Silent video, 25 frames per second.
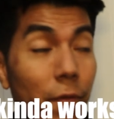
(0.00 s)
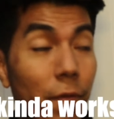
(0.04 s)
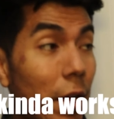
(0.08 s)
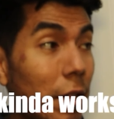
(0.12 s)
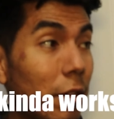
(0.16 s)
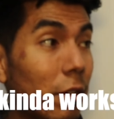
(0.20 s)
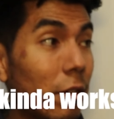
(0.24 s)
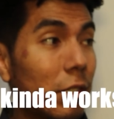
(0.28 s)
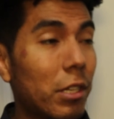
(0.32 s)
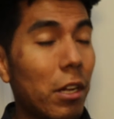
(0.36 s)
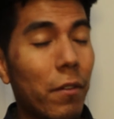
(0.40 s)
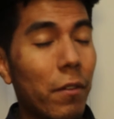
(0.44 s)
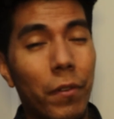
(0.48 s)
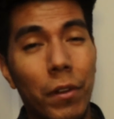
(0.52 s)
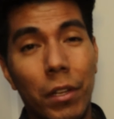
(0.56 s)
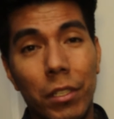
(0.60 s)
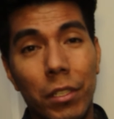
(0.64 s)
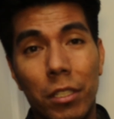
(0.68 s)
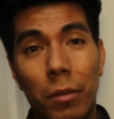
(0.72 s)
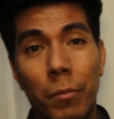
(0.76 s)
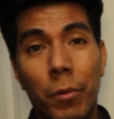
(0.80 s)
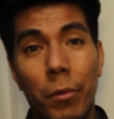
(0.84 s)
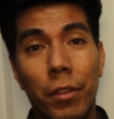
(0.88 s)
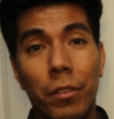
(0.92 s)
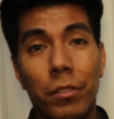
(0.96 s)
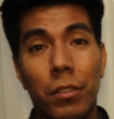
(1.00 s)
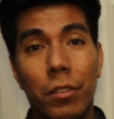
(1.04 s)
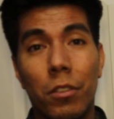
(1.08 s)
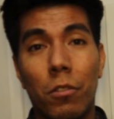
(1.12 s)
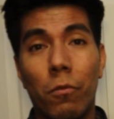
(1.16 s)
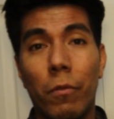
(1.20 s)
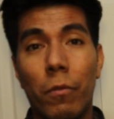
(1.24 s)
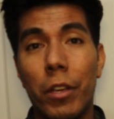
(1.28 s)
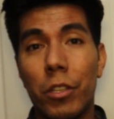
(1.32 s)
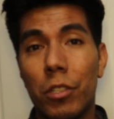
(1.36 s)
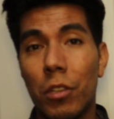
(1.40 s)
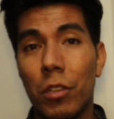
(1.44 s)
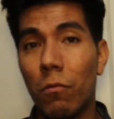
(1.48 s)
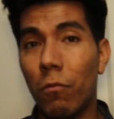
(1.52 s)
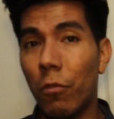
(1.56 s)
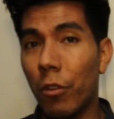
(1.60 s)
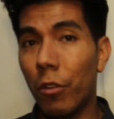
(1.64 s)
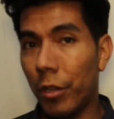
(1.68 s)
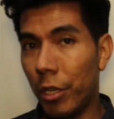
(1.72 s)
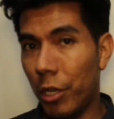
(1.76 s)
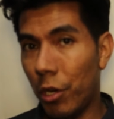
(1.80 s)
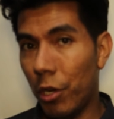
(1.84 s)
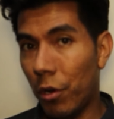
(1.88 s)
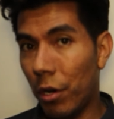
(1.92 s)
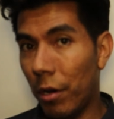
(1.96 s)
Find yourself in a similar situation
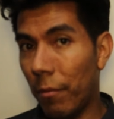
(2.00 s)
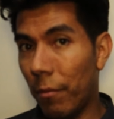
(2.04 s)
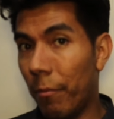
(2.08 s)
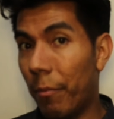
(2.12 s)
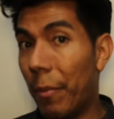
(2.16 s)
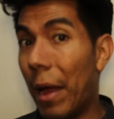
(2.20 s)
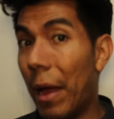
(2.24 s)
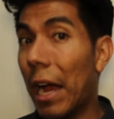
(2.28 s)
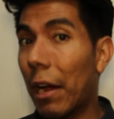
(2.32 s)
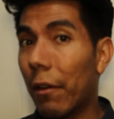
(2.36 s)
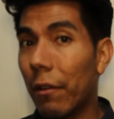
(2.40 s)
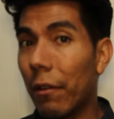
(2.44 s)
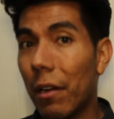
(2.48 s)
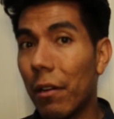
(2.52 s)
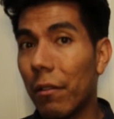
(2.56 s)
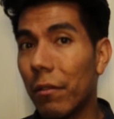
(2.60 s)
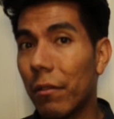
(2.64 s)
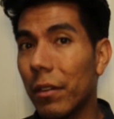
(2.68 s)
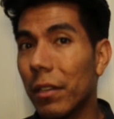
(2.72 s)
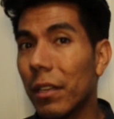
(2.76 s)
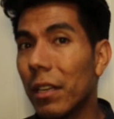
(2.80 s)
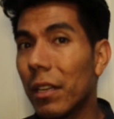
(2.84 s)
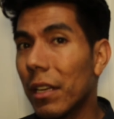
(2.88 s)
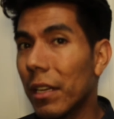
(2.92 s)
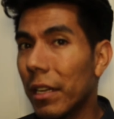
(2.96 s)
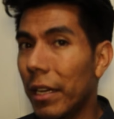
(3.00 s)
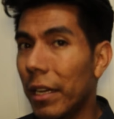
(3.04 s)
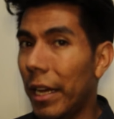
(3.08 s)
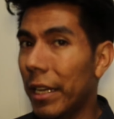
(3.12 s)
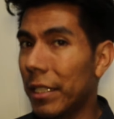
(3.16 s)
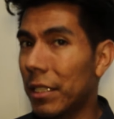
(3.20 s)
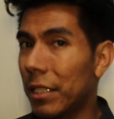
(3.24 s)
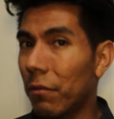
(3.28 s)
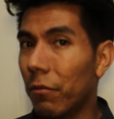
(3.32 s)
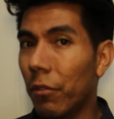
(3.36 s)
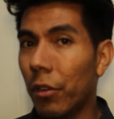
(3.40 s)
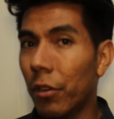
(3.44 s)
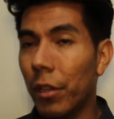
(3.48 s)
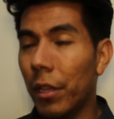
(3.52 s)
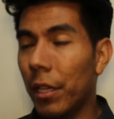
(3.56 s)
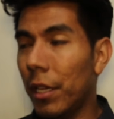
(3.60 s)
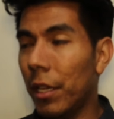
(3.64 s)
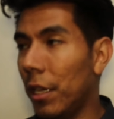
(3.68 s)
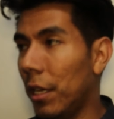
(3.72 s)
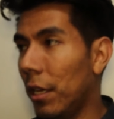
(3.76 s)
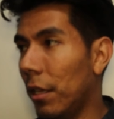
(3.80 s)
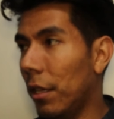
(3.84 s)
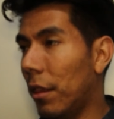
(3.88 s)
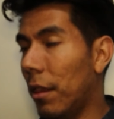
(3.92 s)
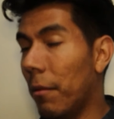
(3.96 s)
where your background isn't
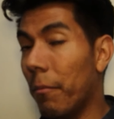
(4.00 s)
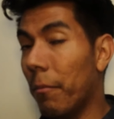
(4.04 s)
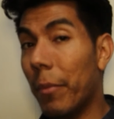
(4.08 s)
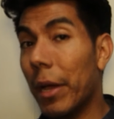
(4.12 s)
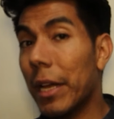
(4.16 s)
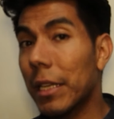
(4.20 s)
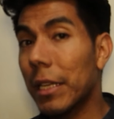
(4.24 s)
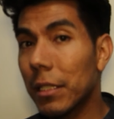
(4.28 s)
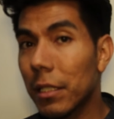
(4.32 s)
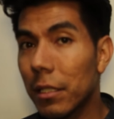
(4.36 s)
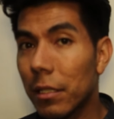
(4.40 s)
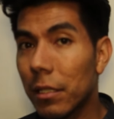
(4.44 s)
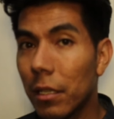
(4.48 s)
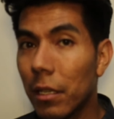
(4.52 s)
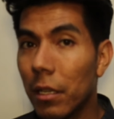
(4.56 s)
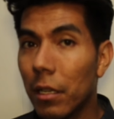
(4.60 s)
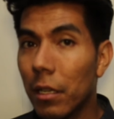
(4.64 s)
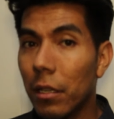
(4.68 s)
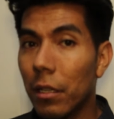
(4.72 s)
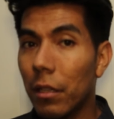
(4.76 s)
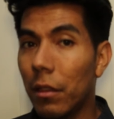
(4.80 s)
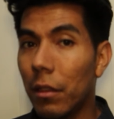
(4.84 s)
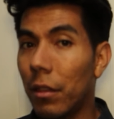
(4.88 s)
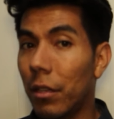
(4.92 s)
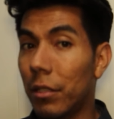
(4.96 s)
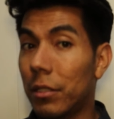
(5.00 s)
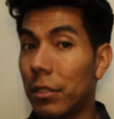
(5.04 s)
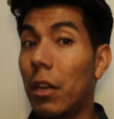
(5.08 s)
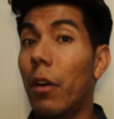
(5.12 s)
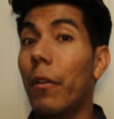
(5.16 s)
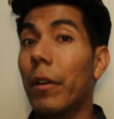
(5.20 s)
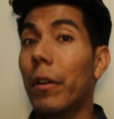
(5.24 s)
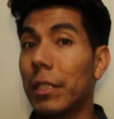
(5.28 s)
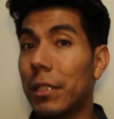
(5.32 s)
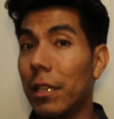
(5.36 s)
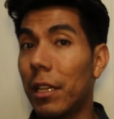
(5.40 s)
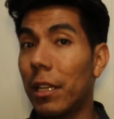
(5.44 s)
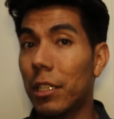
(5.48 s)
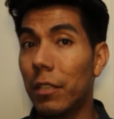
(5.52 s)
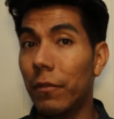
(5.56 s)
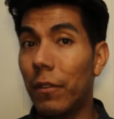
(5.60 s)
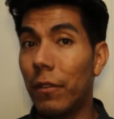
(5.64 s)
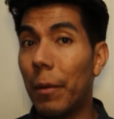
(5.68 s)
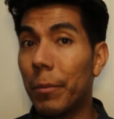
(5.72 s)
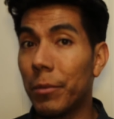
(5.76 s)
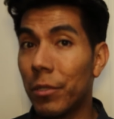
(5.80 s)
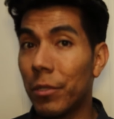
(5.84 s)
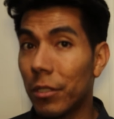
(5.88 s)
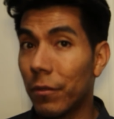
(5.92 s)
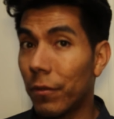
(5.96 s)
really the best, there's always lots of
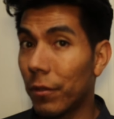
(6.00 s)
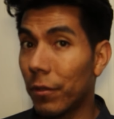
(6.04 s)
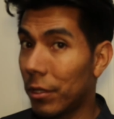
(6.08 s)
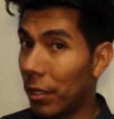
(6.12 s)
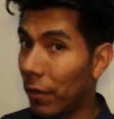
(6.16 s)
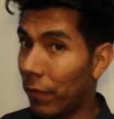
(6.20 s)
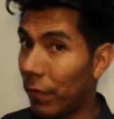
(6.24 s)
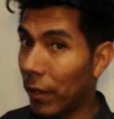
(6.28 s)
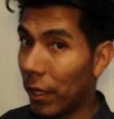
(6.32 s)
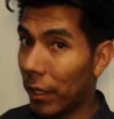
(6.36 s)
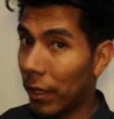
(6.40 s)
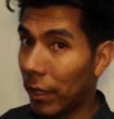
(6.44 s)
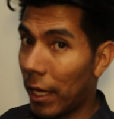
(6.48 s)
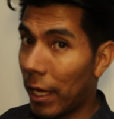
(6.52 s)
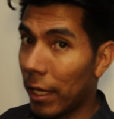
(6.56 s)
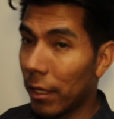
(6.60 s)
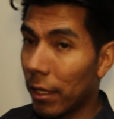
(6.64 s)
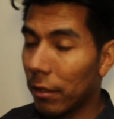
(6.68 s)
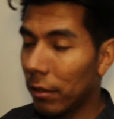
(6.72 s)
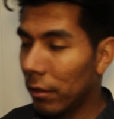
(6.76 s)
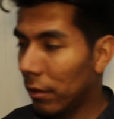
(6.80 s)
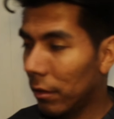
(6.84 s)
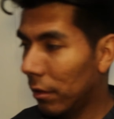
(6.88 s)
options for stuff like that.